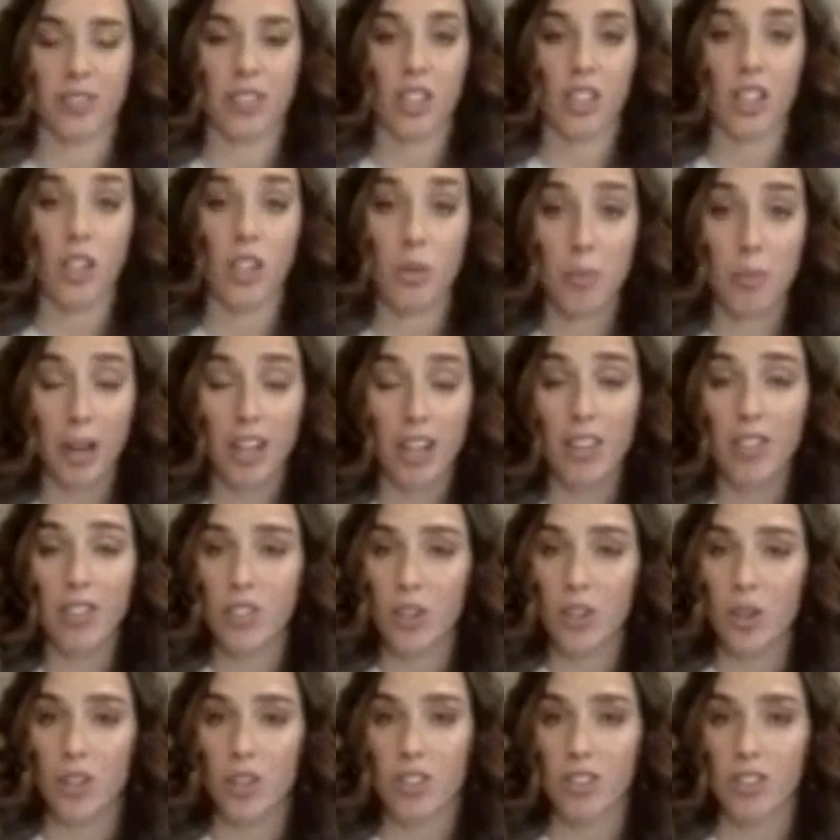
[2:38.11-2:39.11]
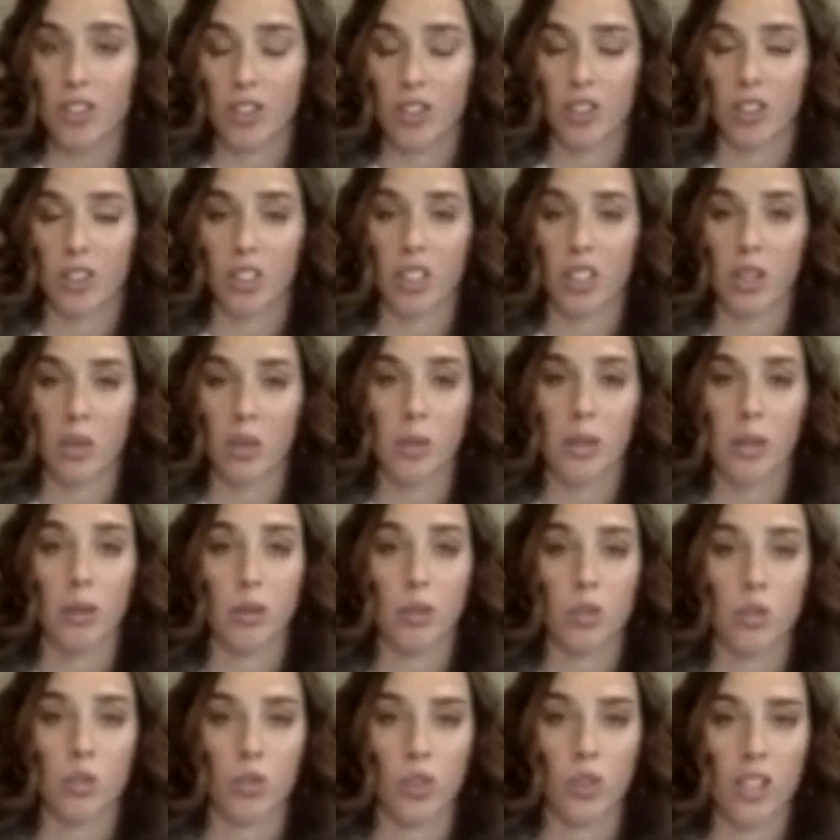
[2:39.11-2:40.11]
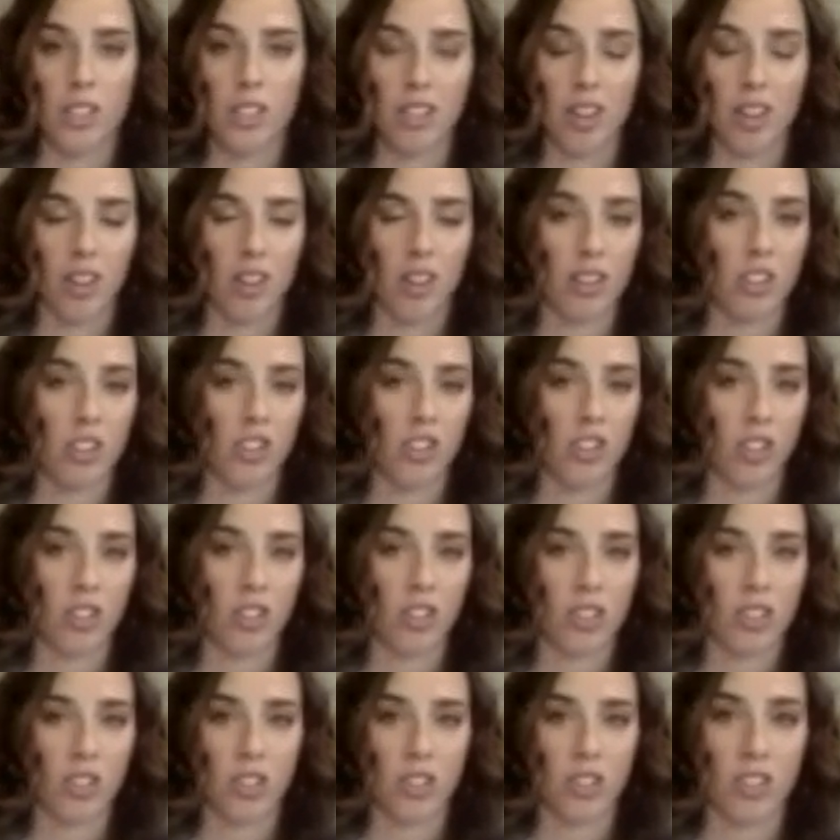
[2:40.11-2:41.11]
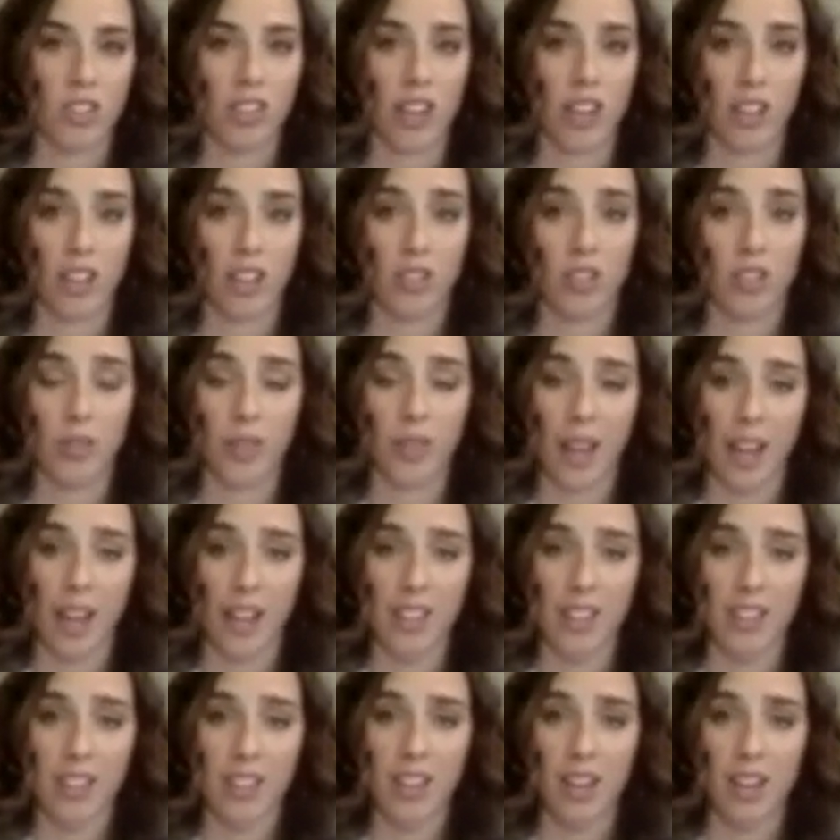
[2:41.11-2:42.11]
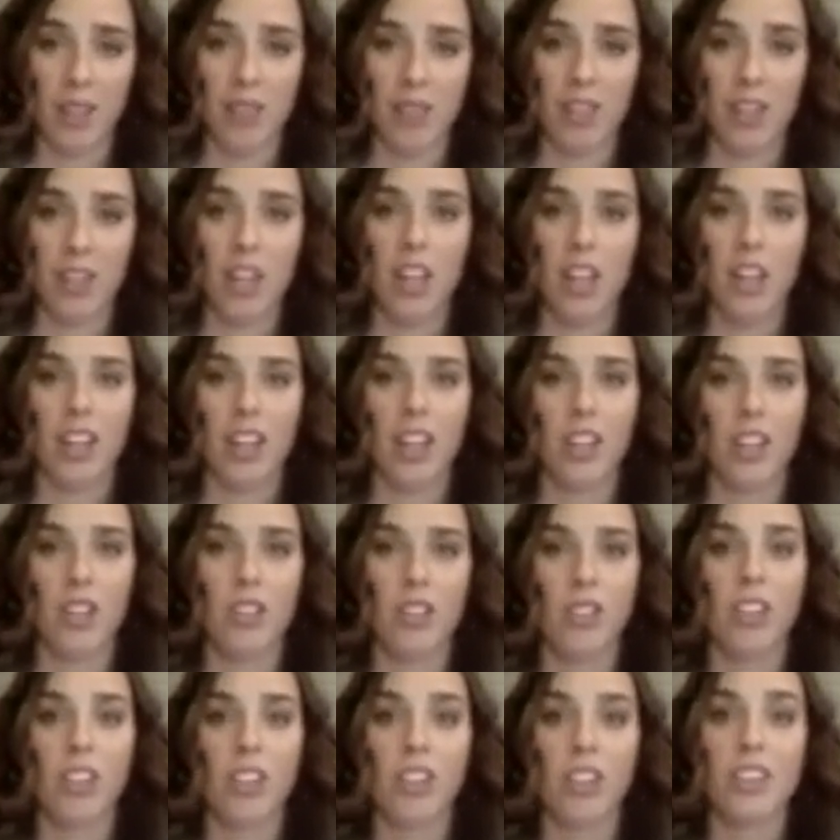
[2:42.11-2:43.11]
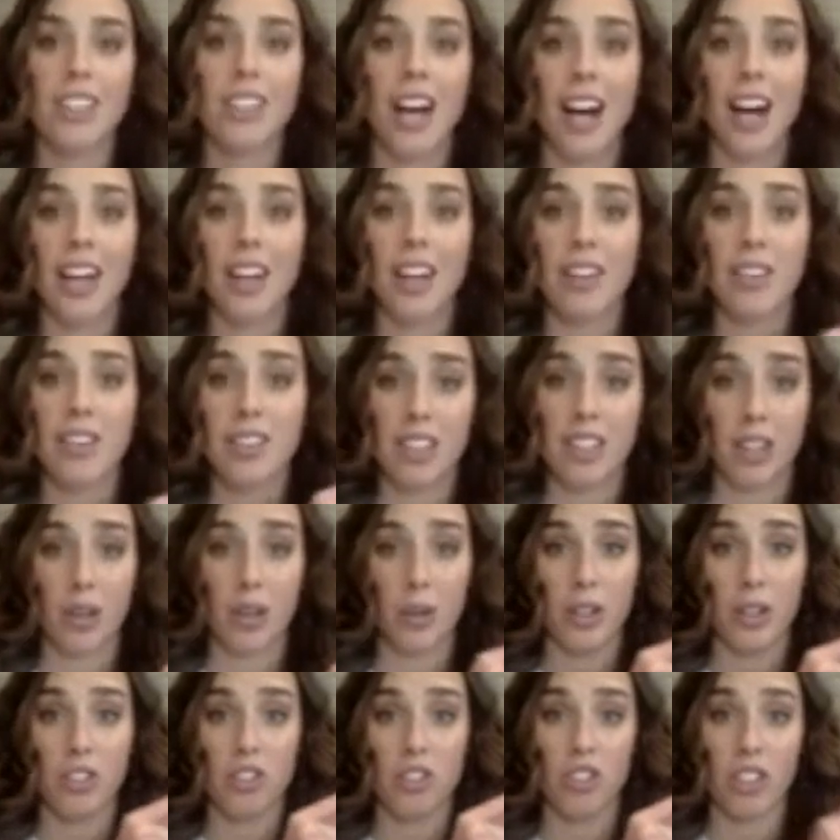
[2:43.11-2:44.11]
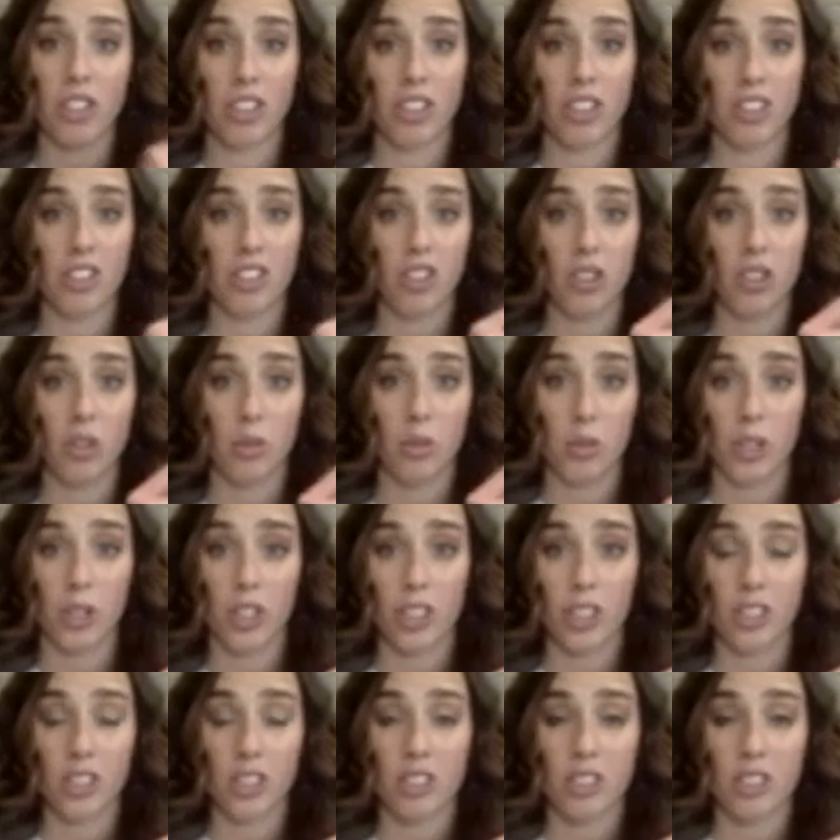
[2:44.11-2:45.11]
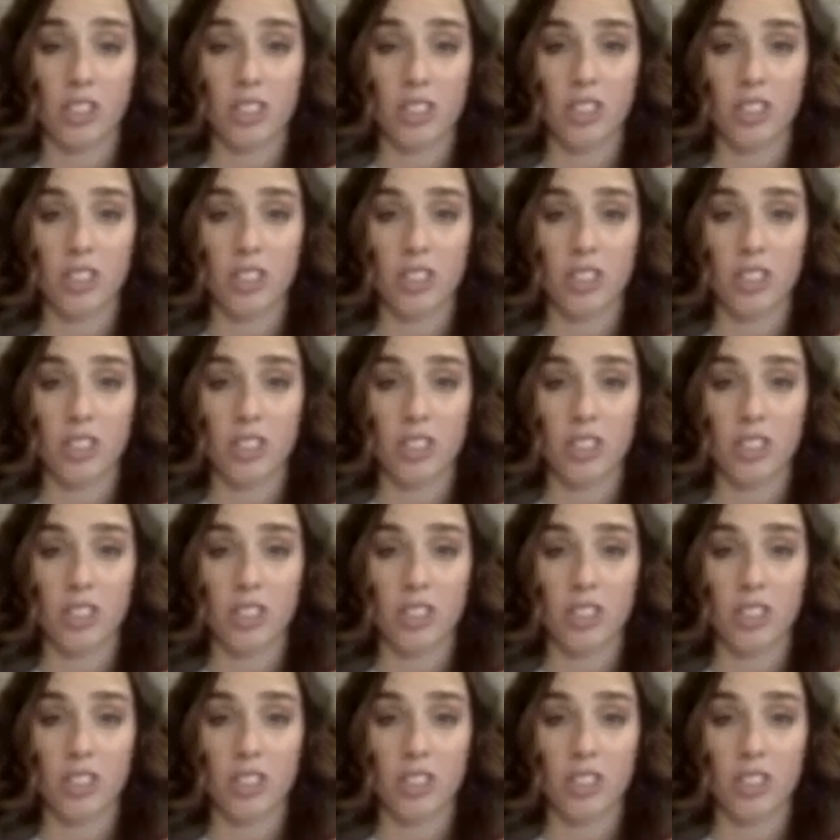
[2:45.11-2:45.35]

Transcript: You might have noticed earlier when I was retelling the gist of the text from last time that I used a lot of sequence transition words,